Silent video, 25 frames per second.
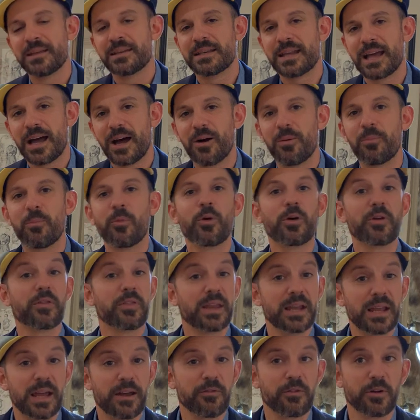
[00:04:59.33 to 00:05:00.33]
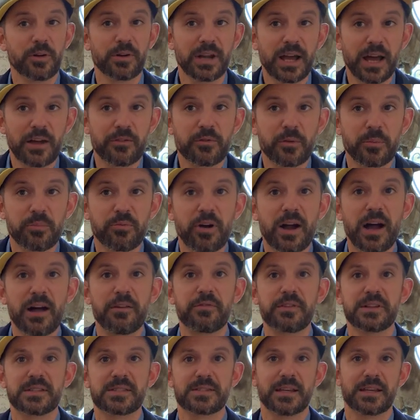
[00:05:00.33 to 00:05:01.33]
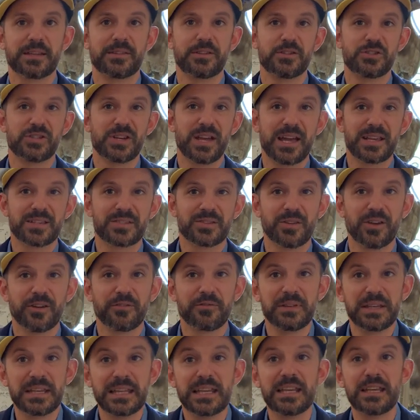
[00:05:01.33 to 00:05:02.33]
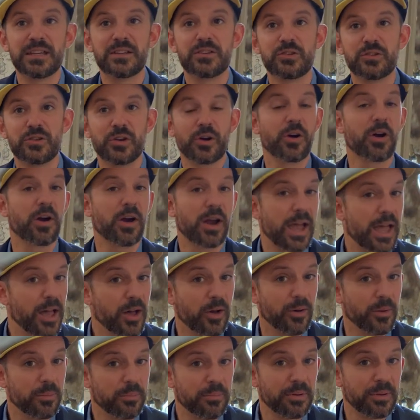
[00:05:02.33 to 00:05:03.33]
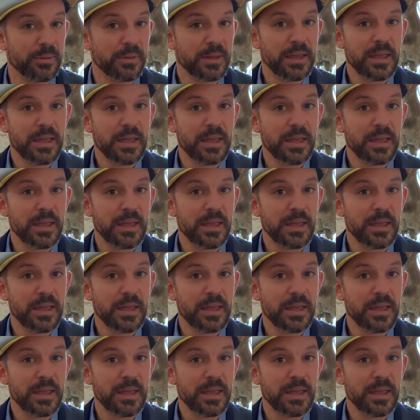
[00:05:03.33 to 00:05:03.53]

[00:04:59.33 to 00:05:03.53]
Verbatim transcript: Now more than ever, not-for-profits like the Jazz Loft need your help.